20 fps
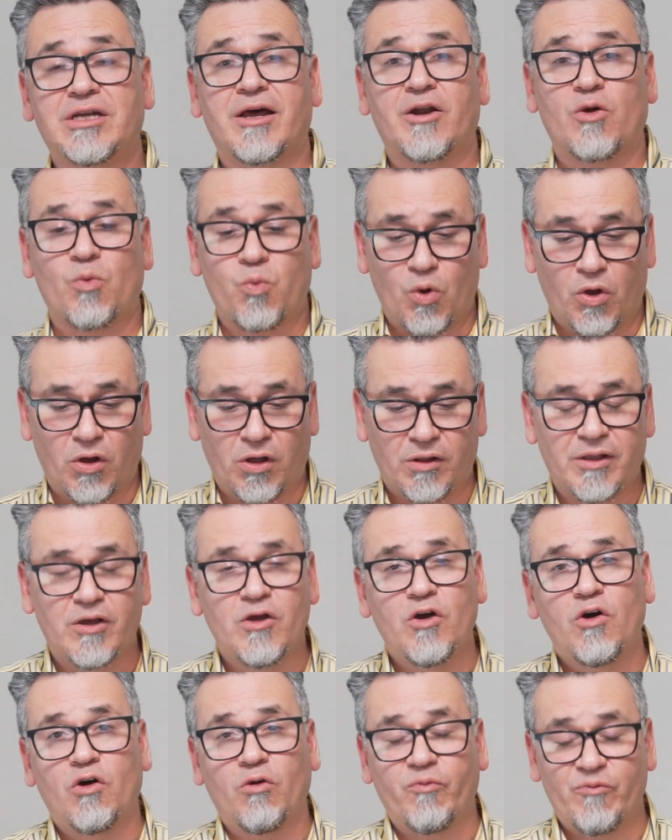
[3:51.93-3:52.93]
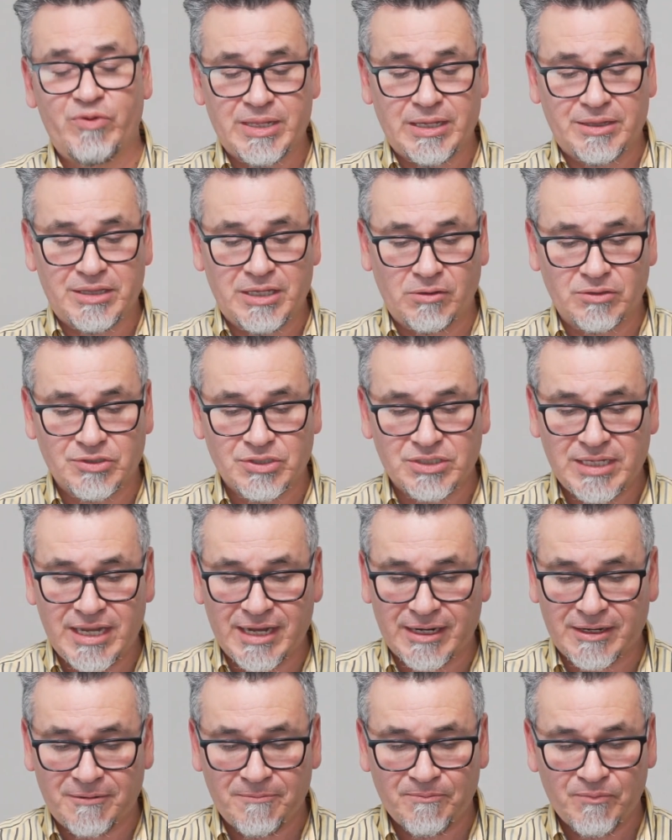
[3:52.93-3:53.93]
at a wall, hoping that they'll
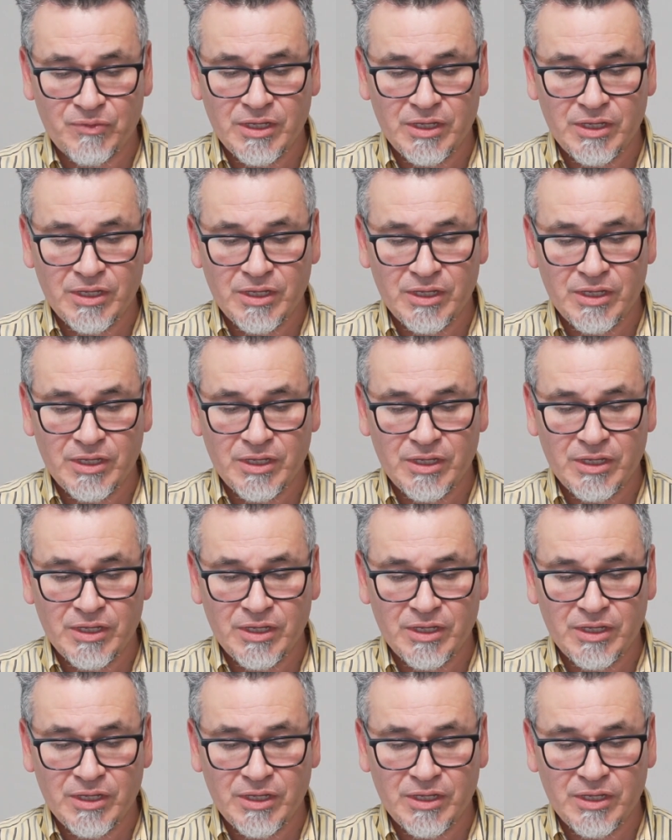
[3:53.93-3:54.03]
stick.